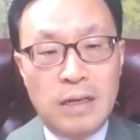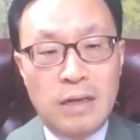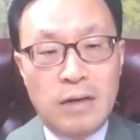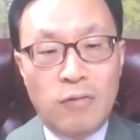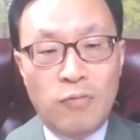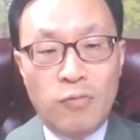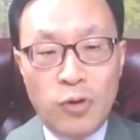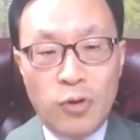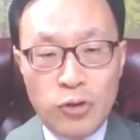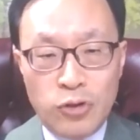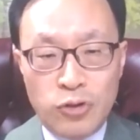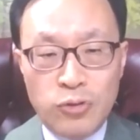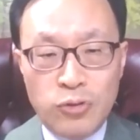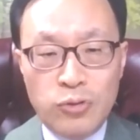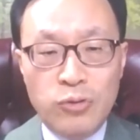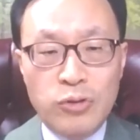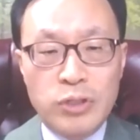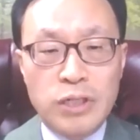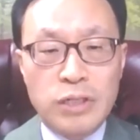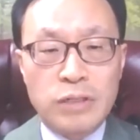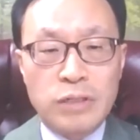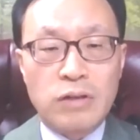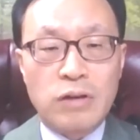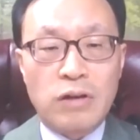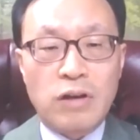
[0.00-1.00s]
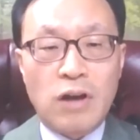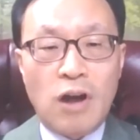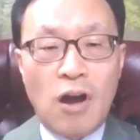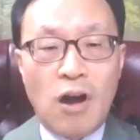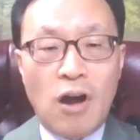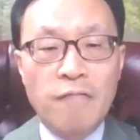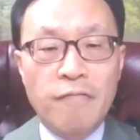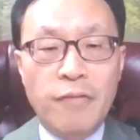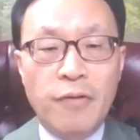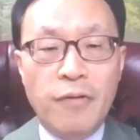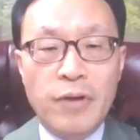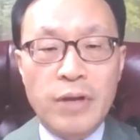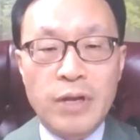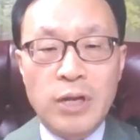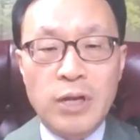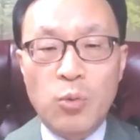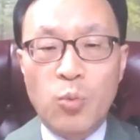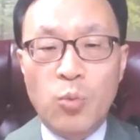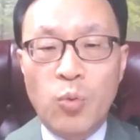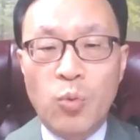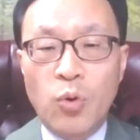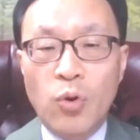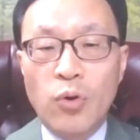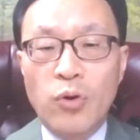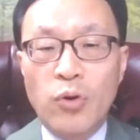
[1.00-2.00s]
were using the
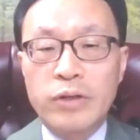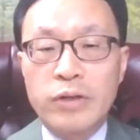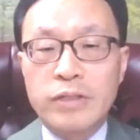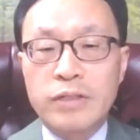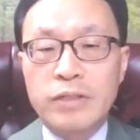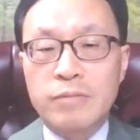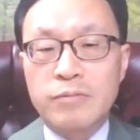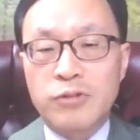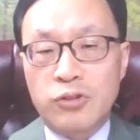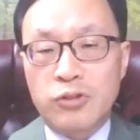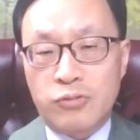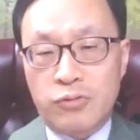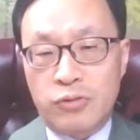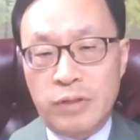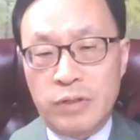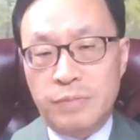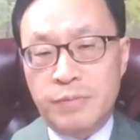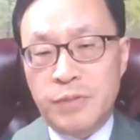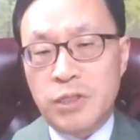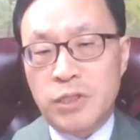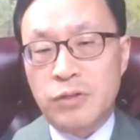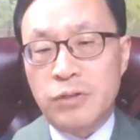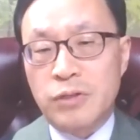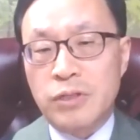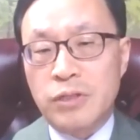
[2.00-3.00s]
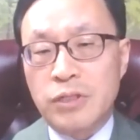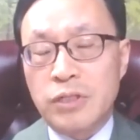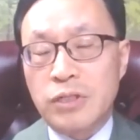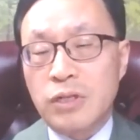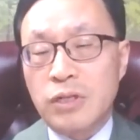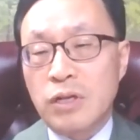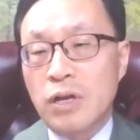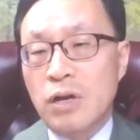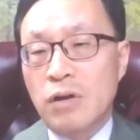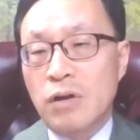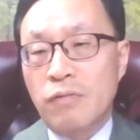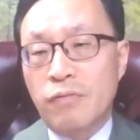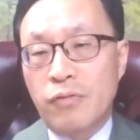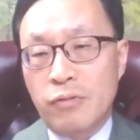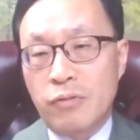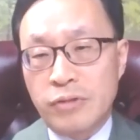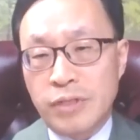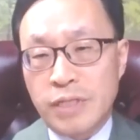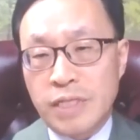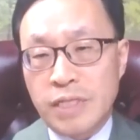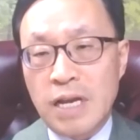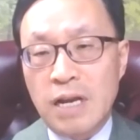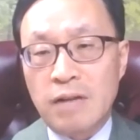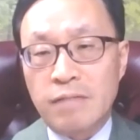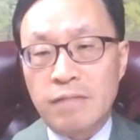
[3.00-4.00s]
comforting words of scriptures for
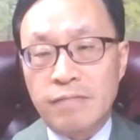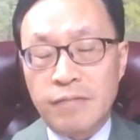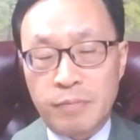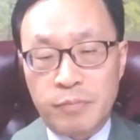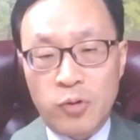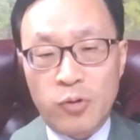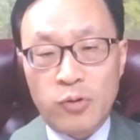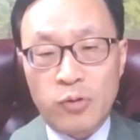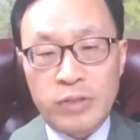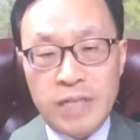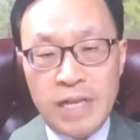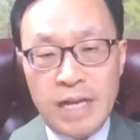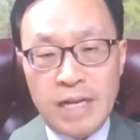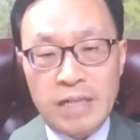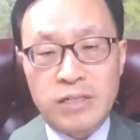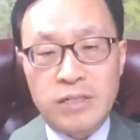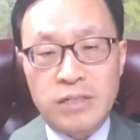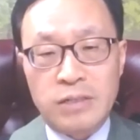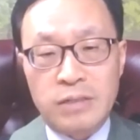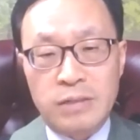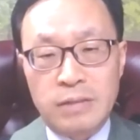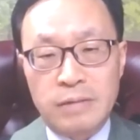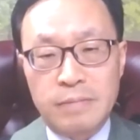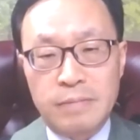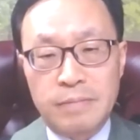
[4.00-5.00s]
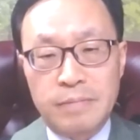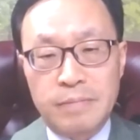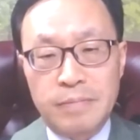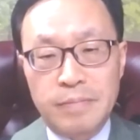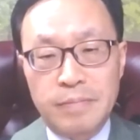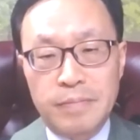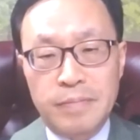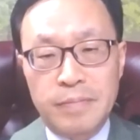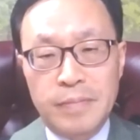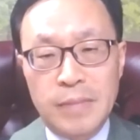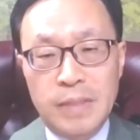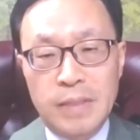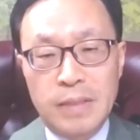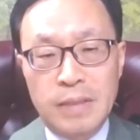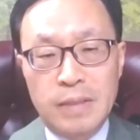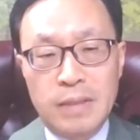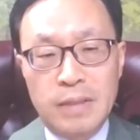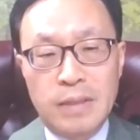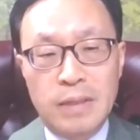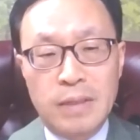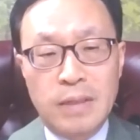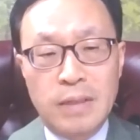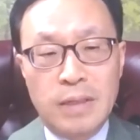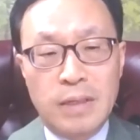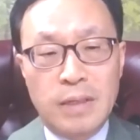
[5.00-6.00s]
self-protection,
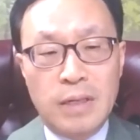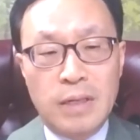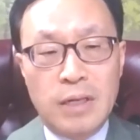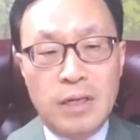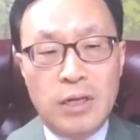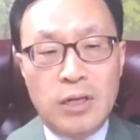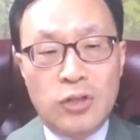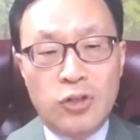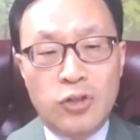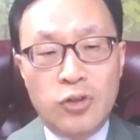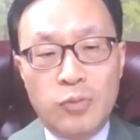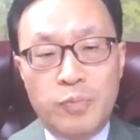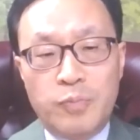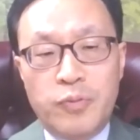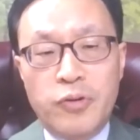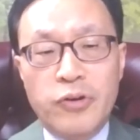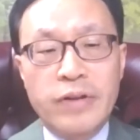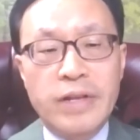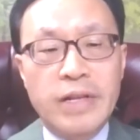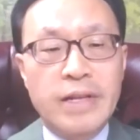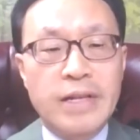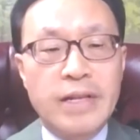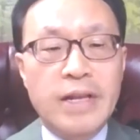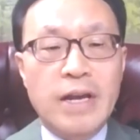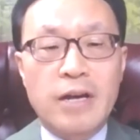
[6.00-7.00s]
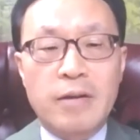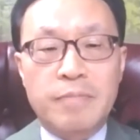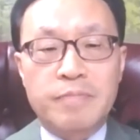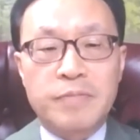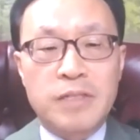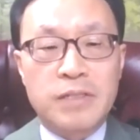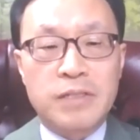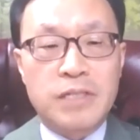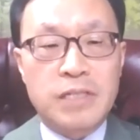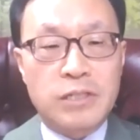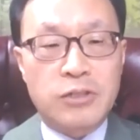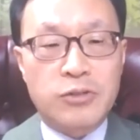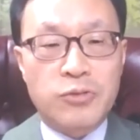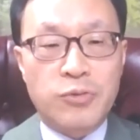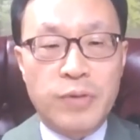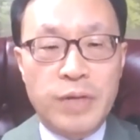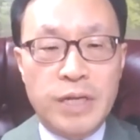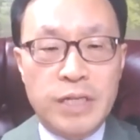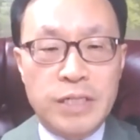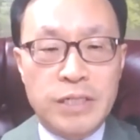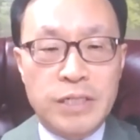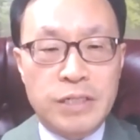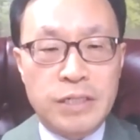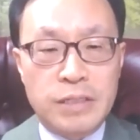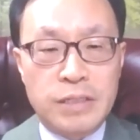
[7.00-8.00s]
to pretty up the
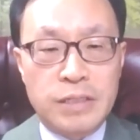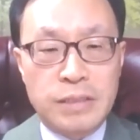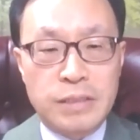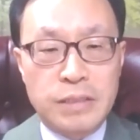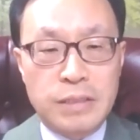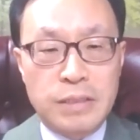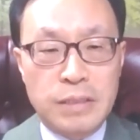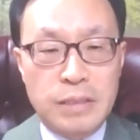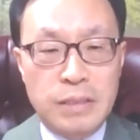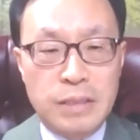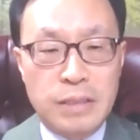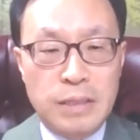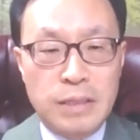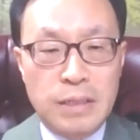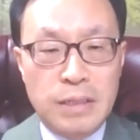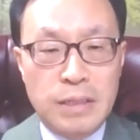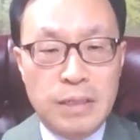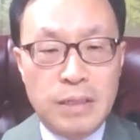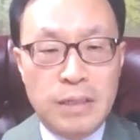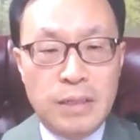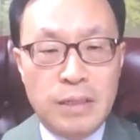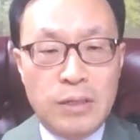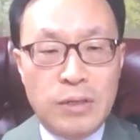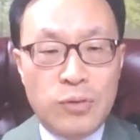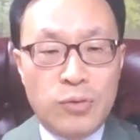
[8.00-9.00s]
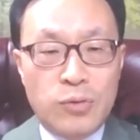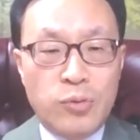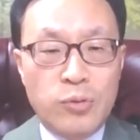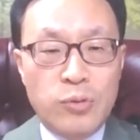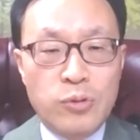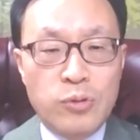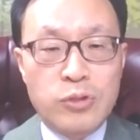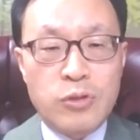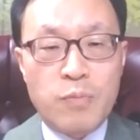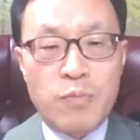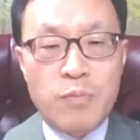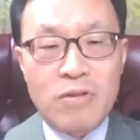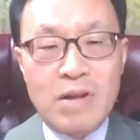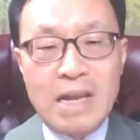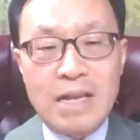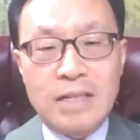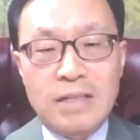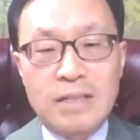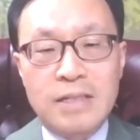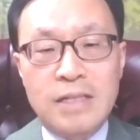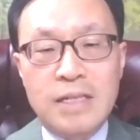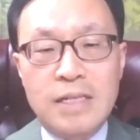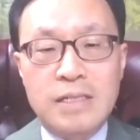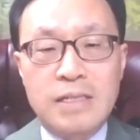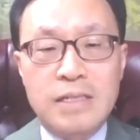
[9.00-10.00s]
situations whose
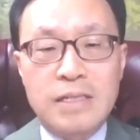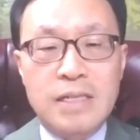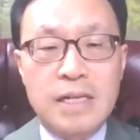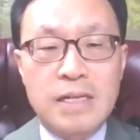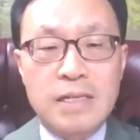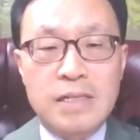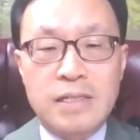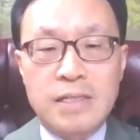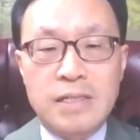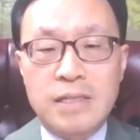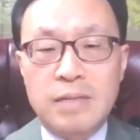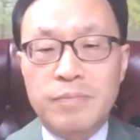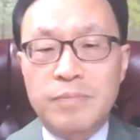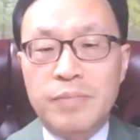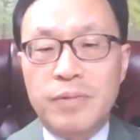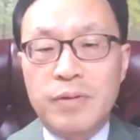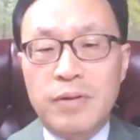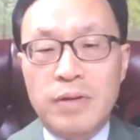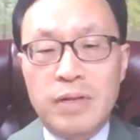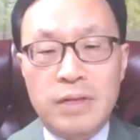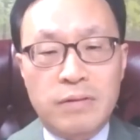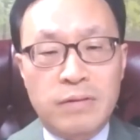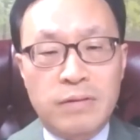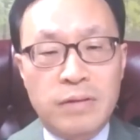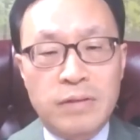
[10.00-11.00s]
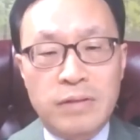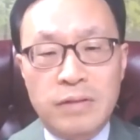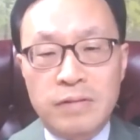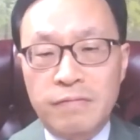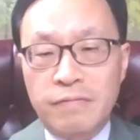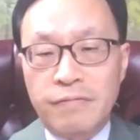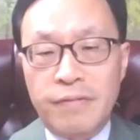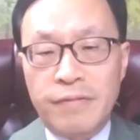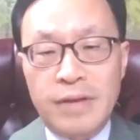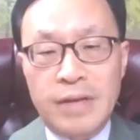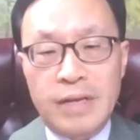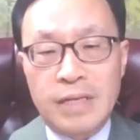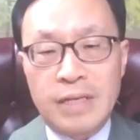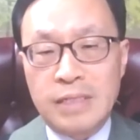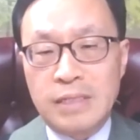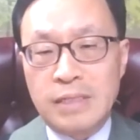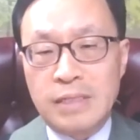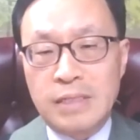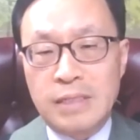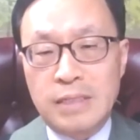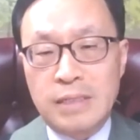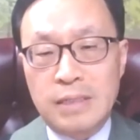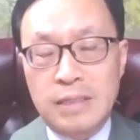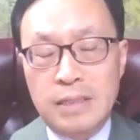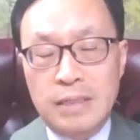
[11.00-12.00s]
bleakness they simply couldn't
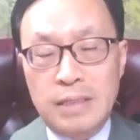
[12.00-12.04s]
face.